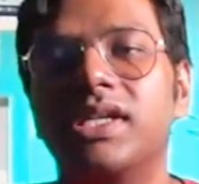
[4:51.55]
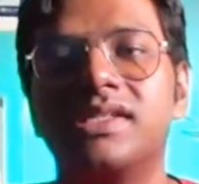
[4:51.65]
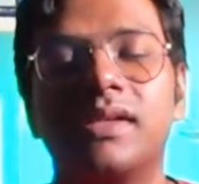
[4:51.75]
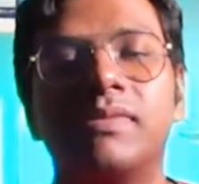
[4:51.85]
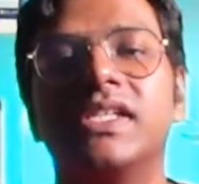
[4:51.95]

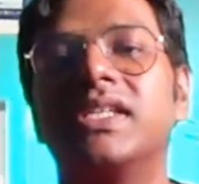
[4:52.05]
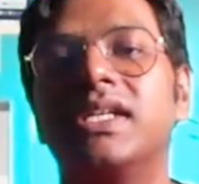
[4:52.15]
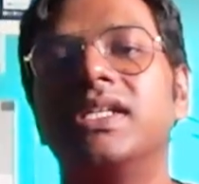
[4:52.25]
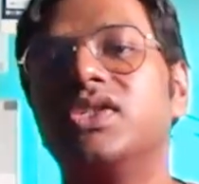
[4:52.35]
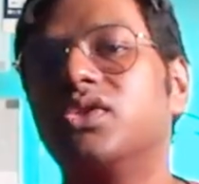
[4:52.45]
is something
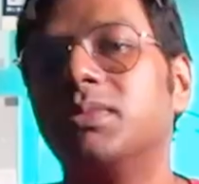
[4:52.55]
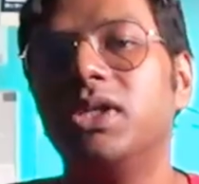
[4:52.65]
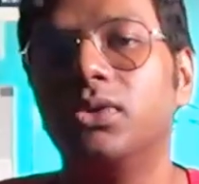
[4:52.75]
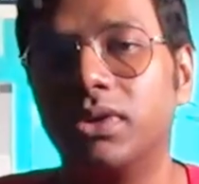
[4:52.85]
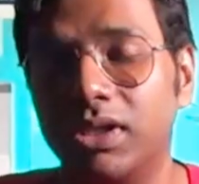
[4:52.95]
that needs to be
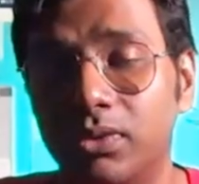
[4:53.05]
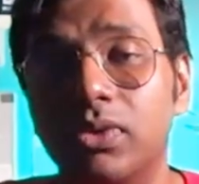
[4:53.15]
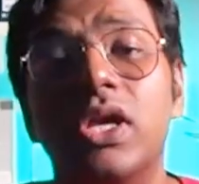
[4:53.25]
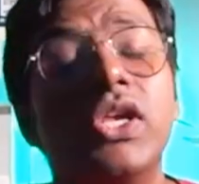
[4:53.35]
looked into.